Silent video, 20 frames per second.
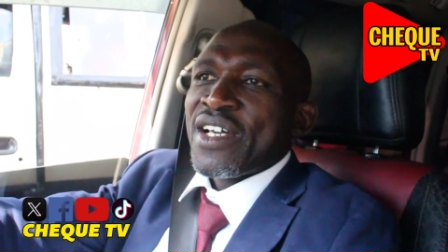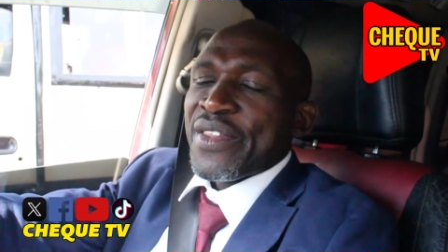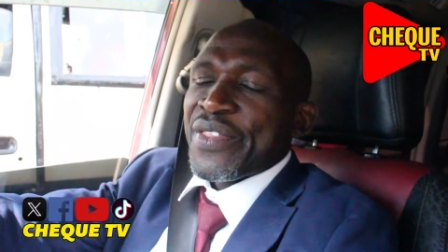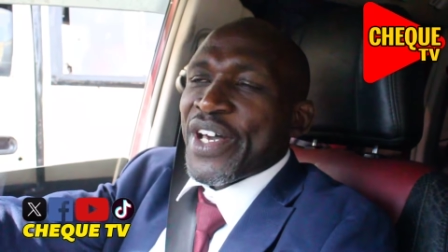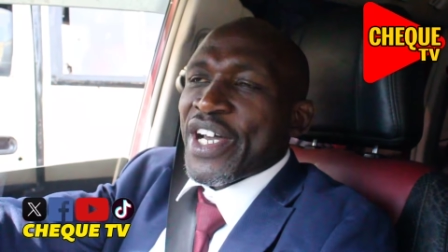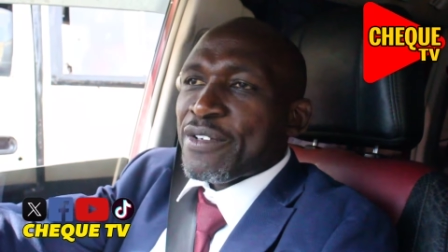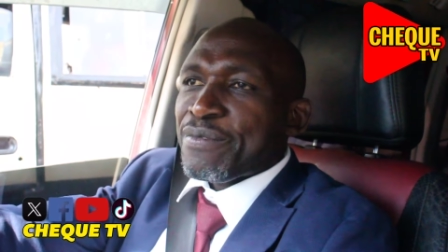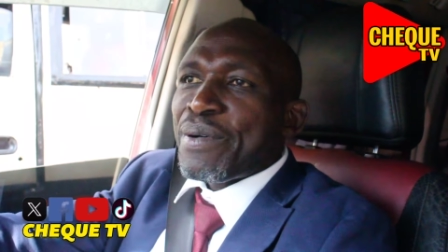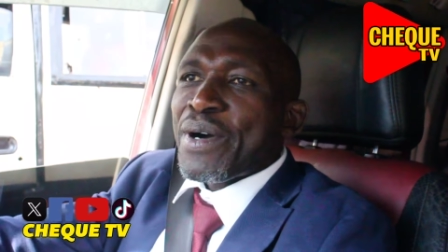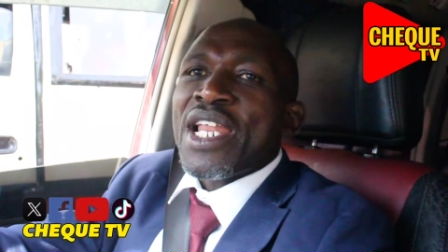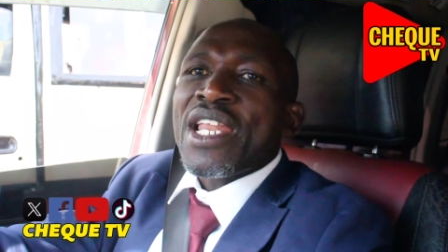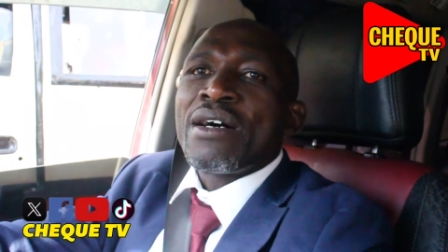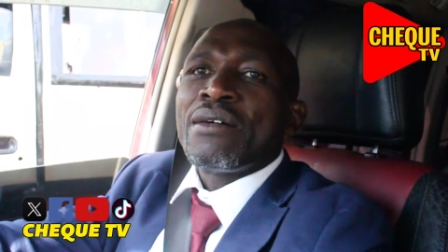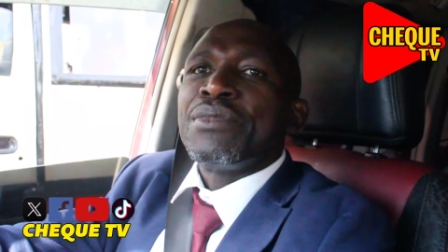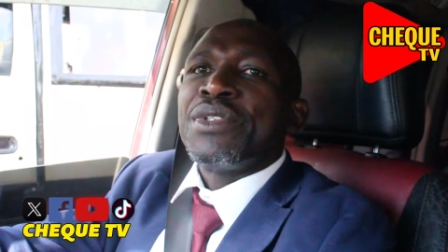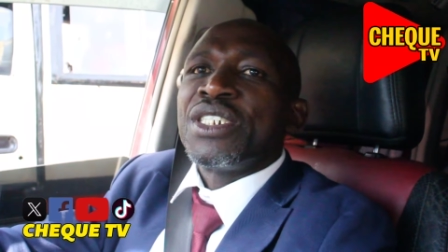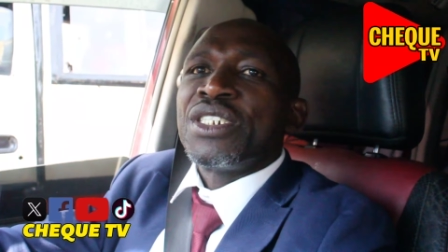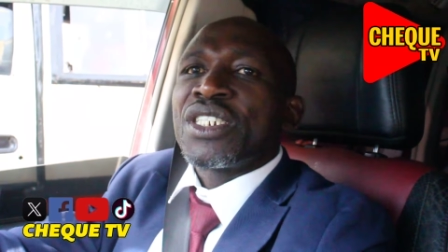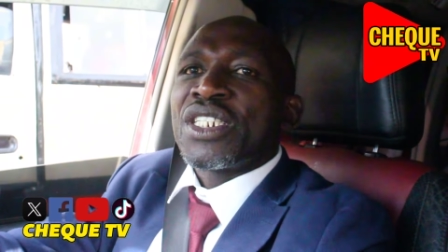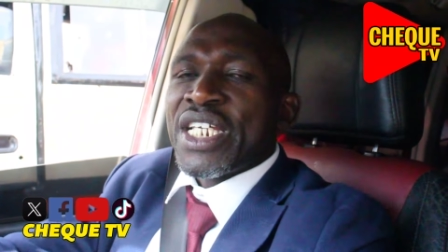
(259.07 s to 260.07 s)
that
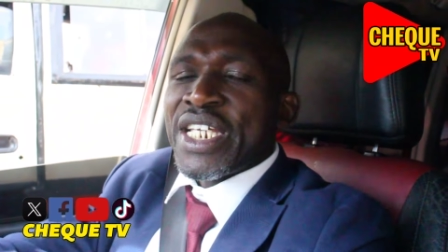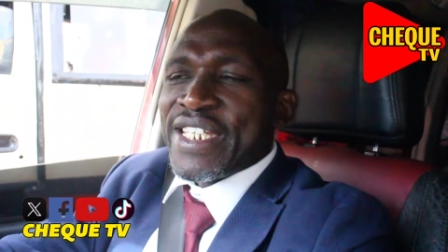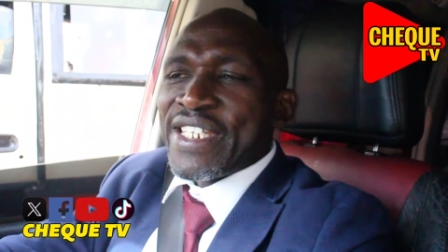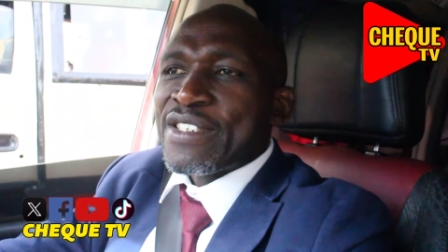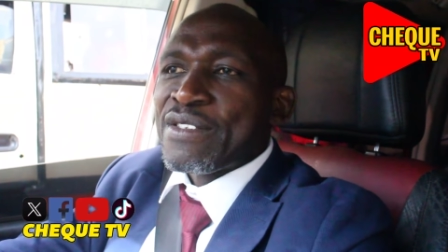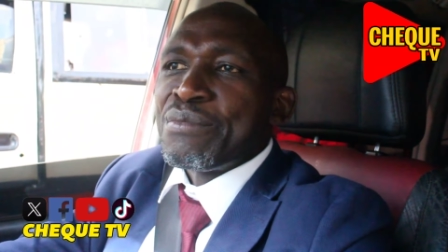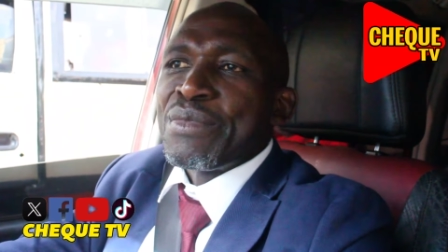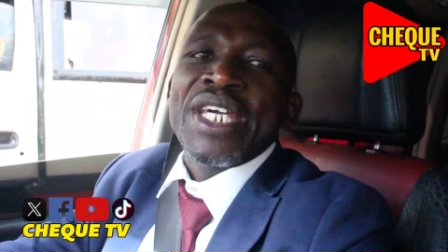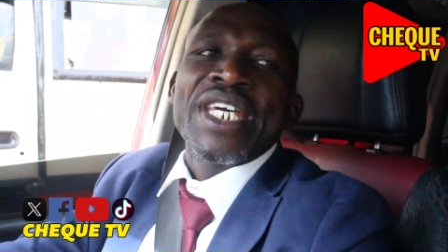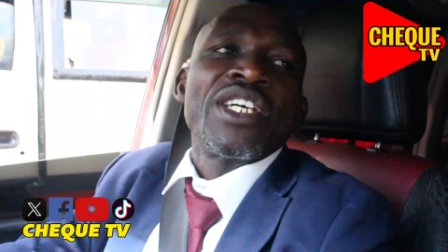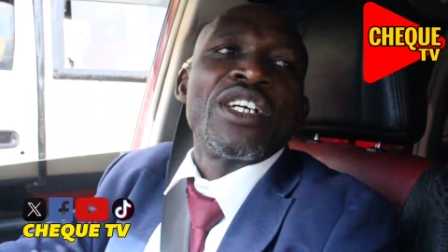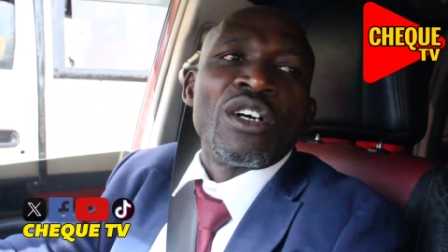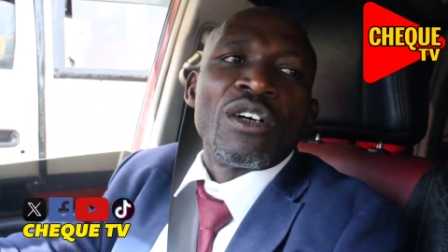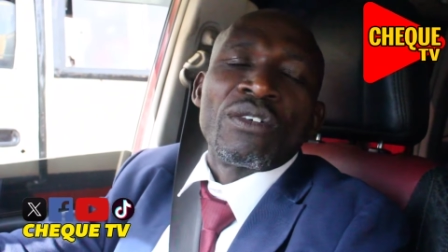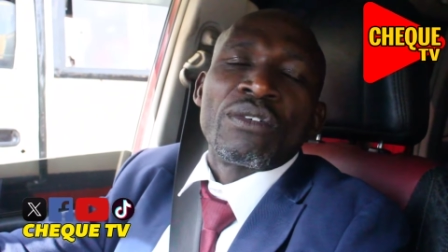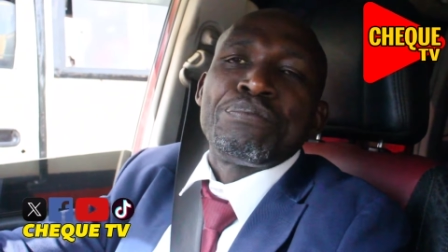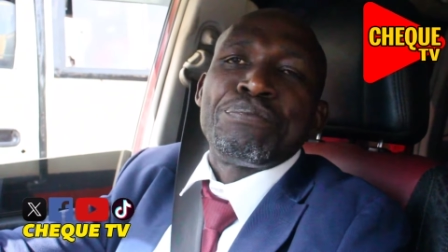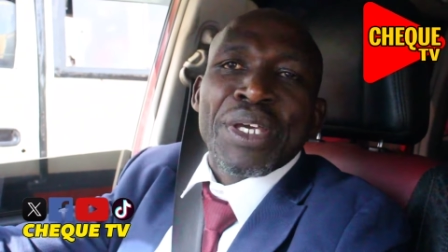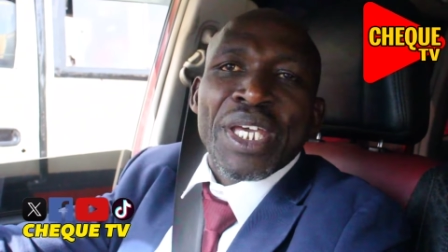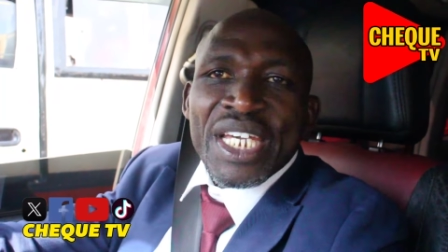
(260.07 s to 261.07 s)
parliament is made
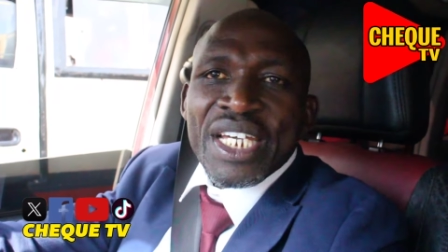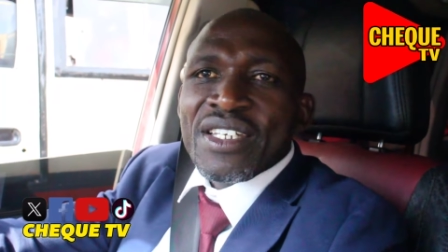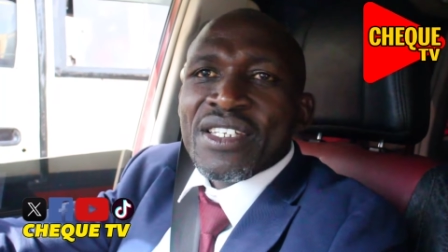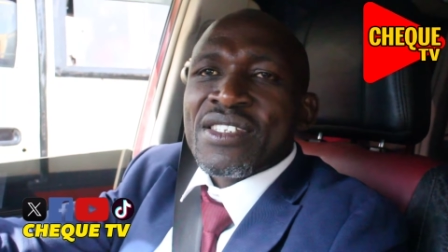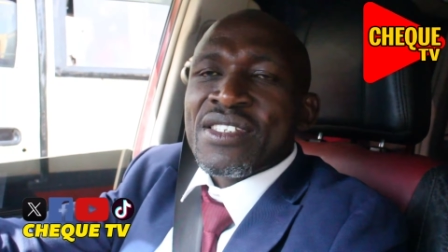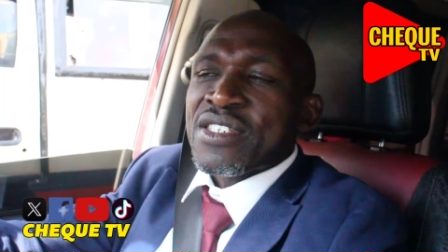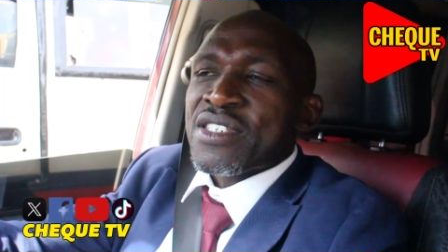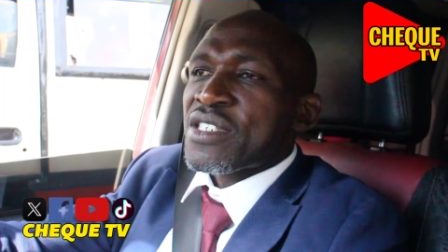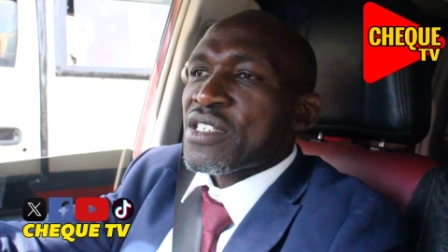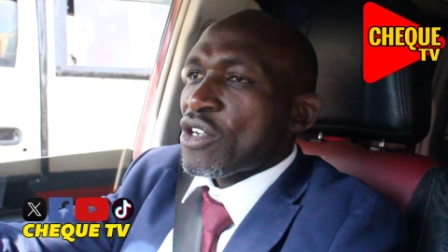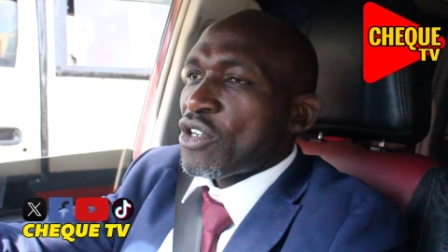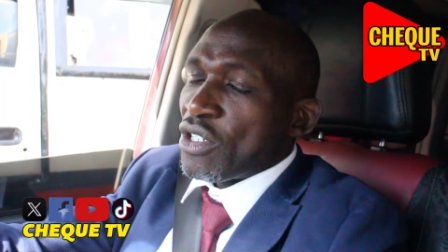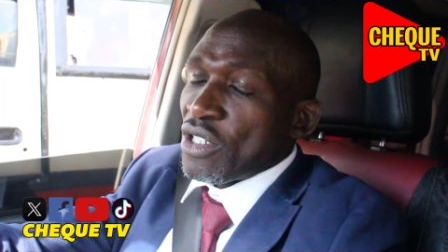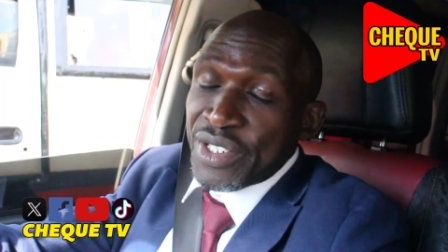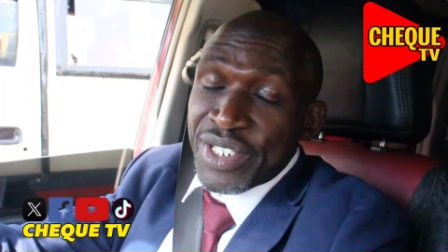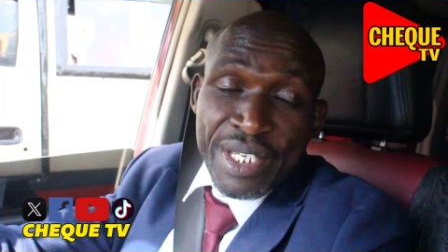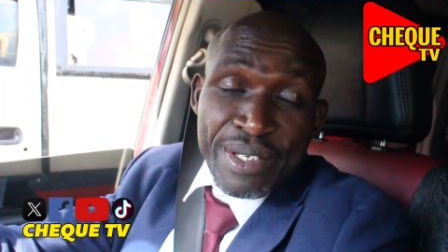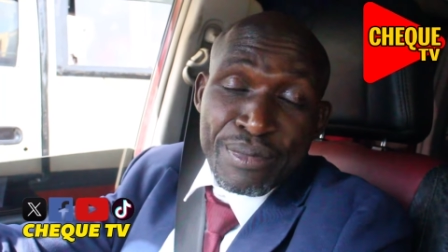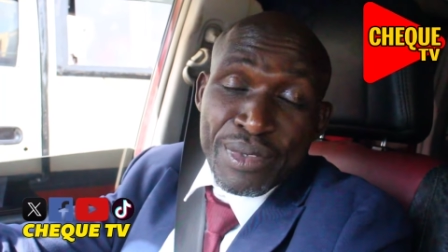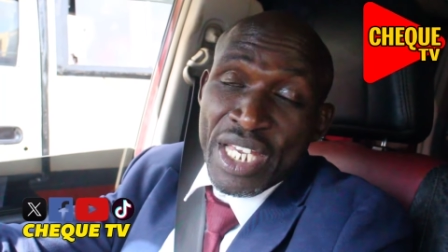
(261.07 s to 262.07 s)
of pigs, call
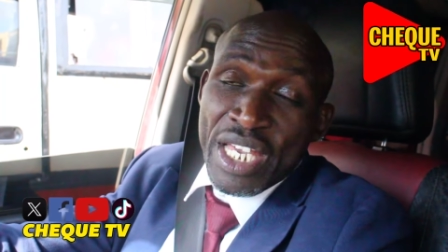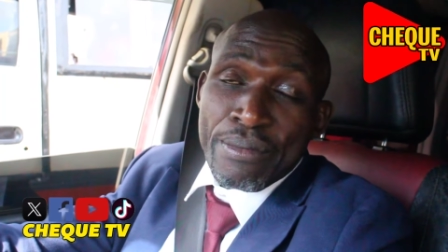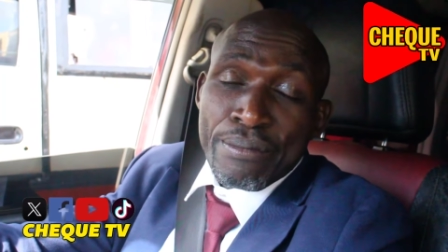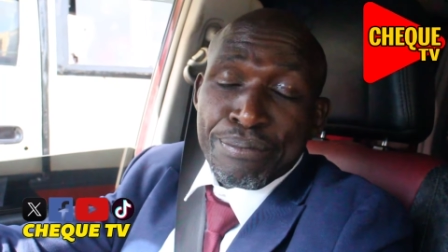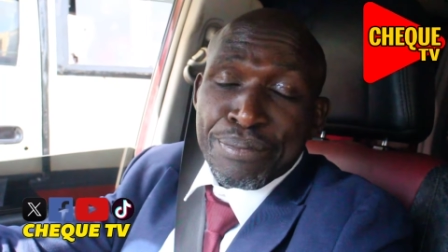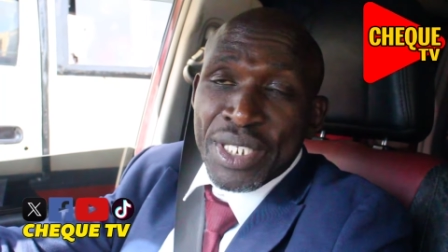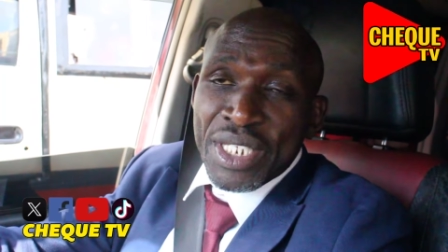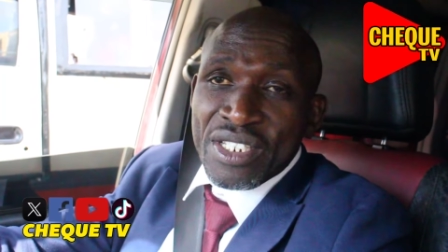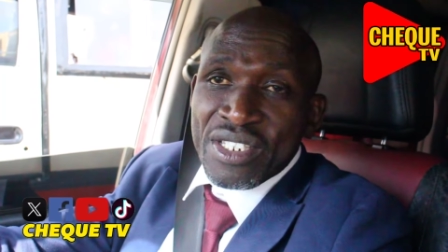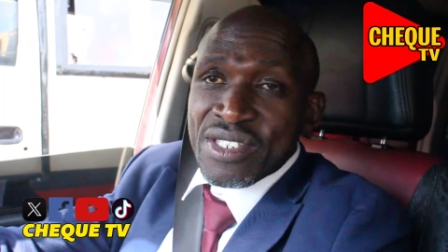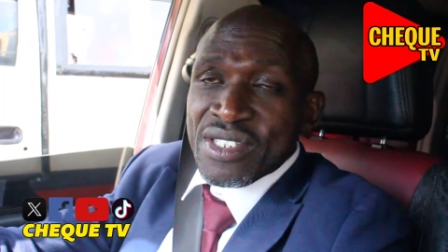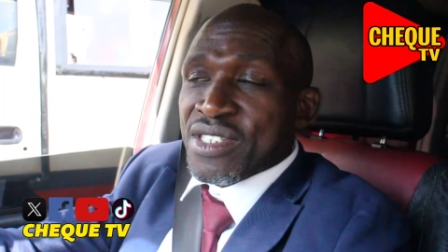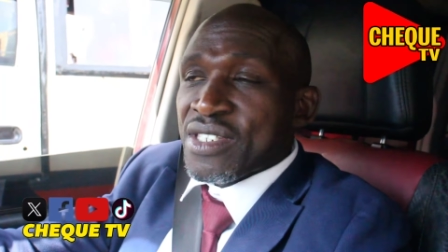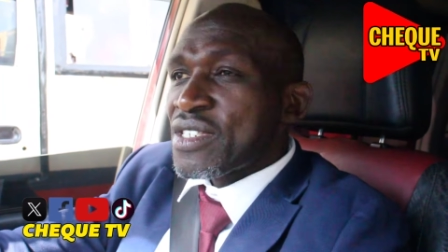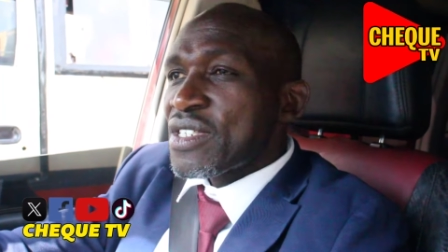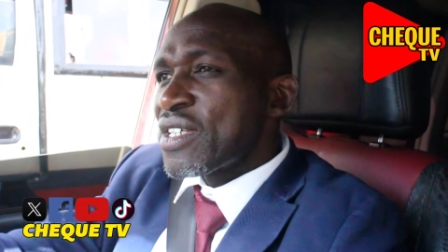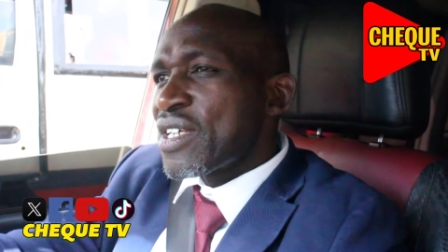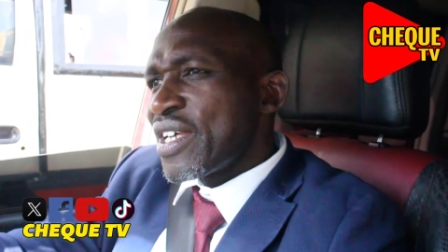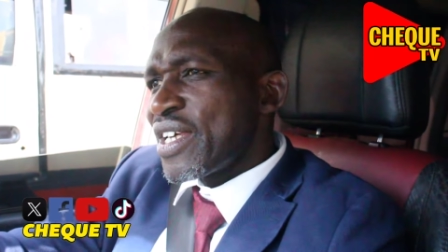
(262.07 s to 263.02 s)
them MPs,